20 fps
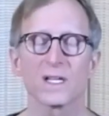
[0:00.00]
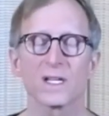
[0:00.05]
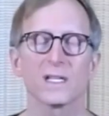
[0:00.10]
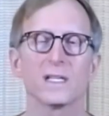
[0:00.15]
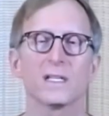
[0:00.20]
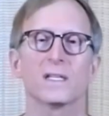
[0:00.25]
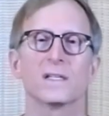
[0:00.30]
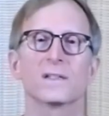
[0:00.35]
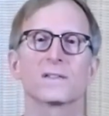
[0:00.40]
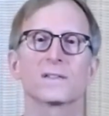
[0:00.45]

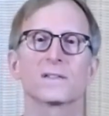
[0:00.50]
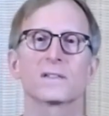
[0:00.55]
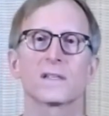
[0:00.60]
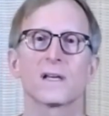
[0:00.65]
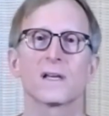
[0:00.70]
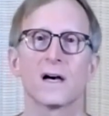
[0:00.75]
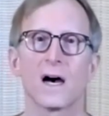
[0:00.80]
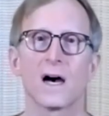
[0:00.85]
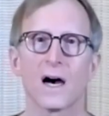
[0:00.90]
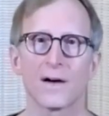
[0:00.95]
is
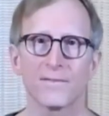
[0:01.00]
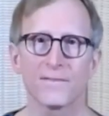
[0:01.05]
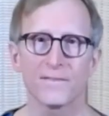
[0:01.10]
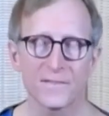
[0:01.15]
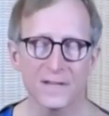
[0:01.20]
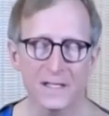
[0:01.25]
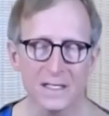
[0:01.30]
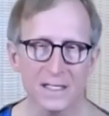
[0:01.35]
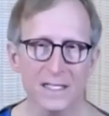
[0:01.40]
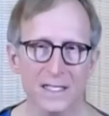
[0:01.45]
a
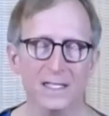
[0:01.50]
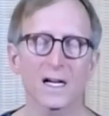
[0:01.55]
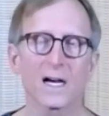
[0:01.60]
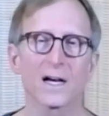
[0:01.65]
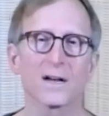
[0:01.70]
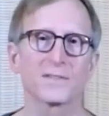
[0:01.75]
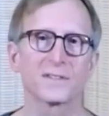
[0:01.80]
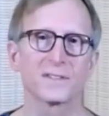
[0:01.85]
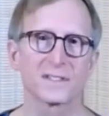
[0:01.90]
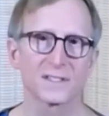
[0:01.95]
feeling
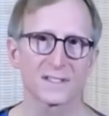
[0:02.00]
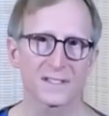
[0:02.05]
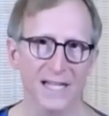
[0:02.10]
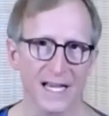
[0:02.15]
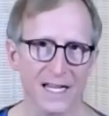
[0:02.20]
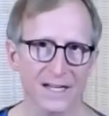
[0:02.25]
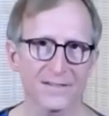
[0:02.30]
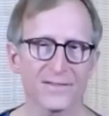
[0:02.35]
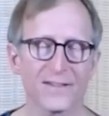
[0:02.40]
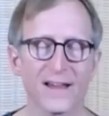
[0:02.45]
of
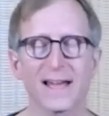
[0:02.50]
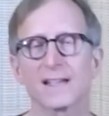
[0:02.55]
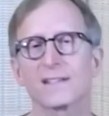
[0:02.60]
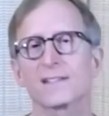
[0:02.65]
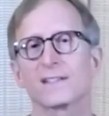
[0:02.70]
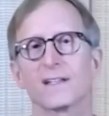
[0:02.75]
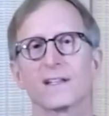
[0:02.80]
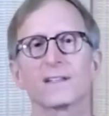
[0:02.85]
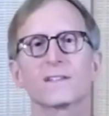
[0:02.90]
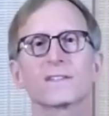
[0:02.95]

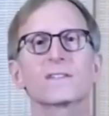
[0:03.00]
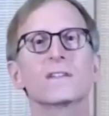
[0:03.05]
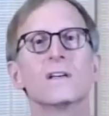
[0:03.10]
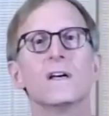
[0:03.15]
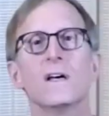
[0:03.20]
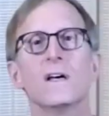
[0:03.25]
steadfastness